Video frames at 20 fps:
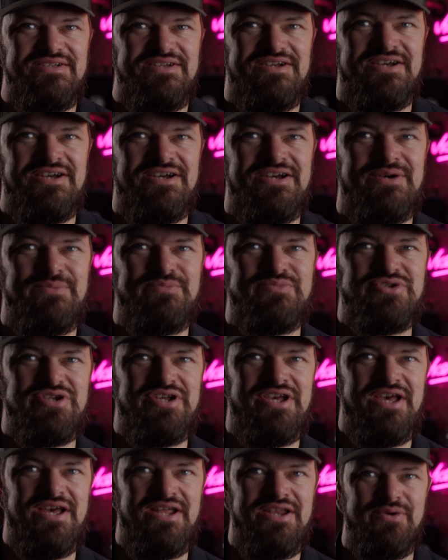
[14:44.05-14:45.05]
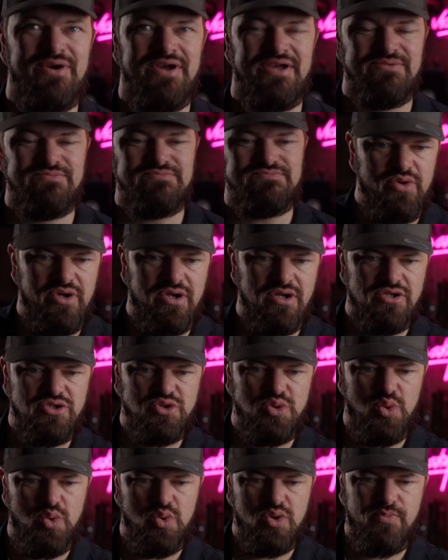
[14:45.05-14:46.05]
So yeah, anyway, we're going
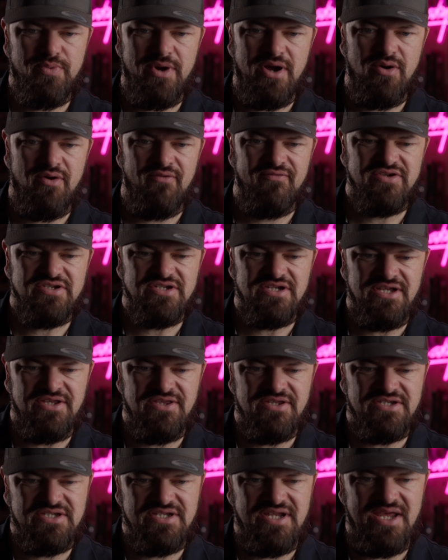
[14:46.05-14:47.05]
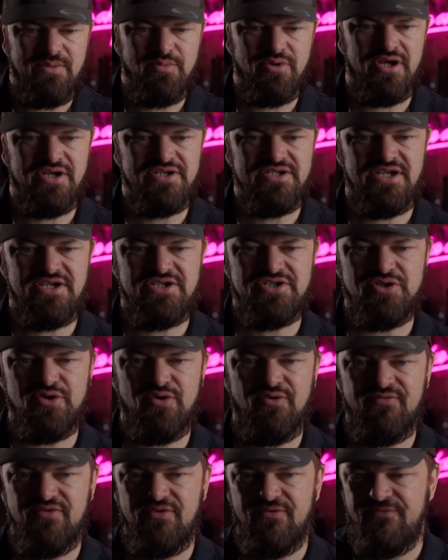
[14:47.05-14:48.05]
to talk about obviously the stabilization
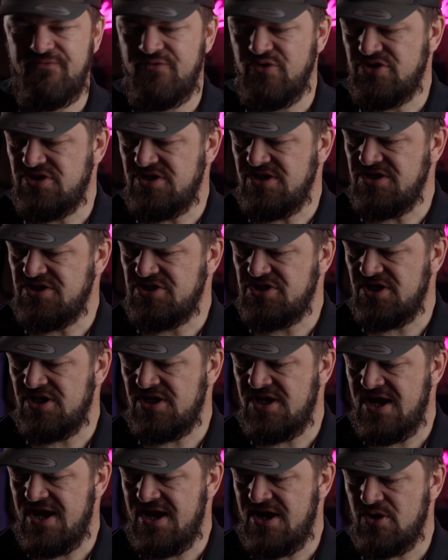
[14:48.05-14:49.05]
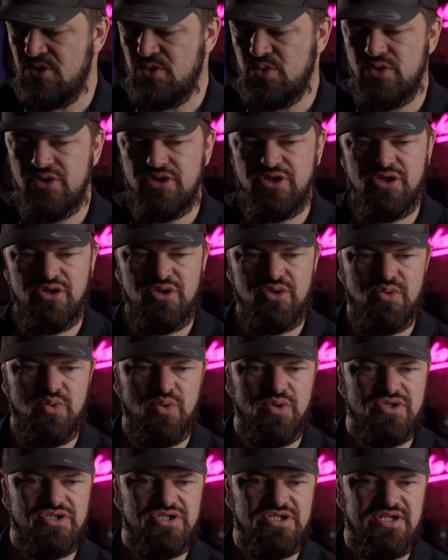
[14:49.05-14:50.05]
of the footage and how
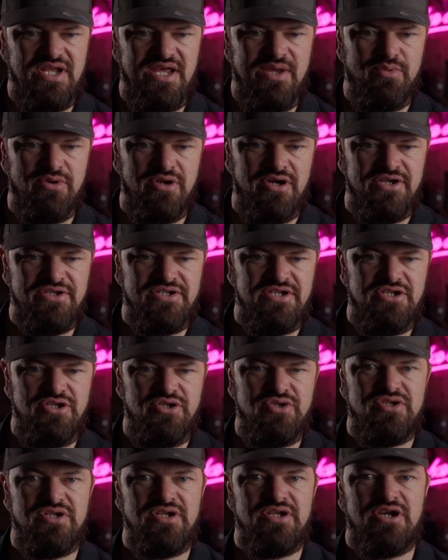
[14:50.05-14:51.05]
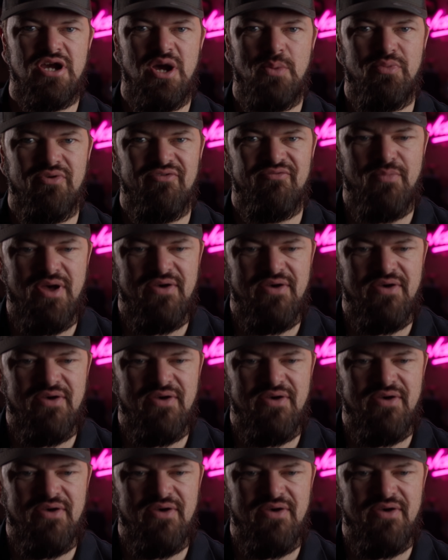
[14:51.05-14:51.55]
you stabilize it using a couple of